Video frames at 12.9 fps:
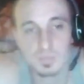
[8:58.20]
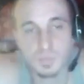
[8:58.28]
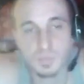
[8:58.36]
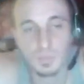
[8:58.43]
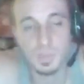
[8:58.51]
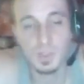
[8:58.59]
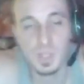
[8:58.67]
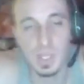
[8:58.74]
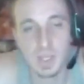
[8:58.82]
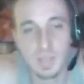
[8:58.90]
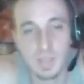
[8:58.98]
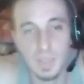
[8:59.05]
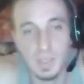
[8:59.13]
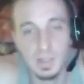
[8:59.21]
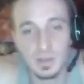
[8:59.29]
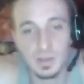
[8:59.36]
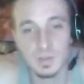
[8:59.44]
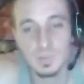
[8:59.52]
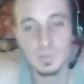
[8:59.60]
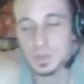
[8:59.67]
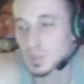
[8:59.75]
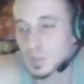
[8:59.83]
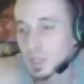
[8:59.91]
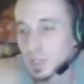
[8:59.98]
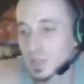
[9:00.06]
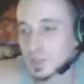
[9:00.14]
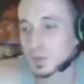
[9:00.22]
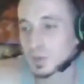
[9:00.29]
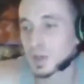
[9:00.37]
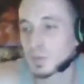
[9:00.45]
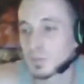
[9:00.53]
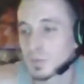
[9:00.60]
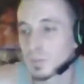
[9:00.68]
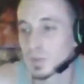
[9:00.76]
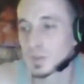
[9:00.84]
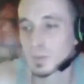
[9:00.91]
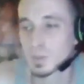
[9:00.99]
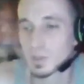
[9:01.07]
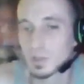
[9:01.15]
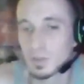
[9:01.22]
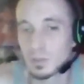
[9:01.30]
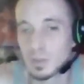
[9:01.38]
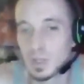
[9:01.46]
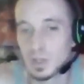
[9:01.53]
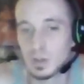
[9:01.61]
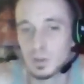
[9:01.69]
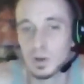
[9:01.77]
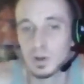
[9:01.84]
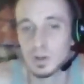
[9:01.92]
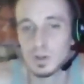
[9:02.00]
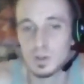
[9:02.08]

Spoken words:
They're saying that just because you come from the source don't mean you are the